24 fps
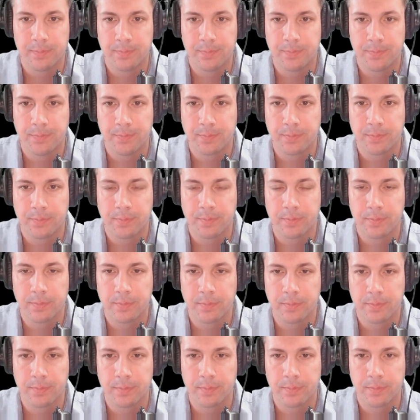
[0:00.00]

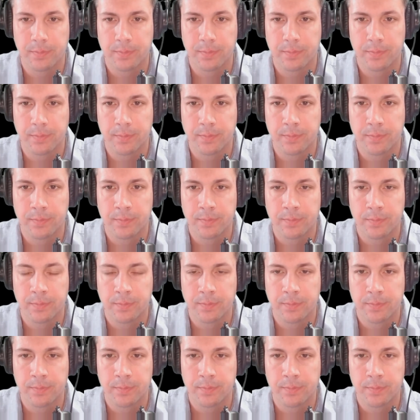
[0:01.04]
Nothing is said.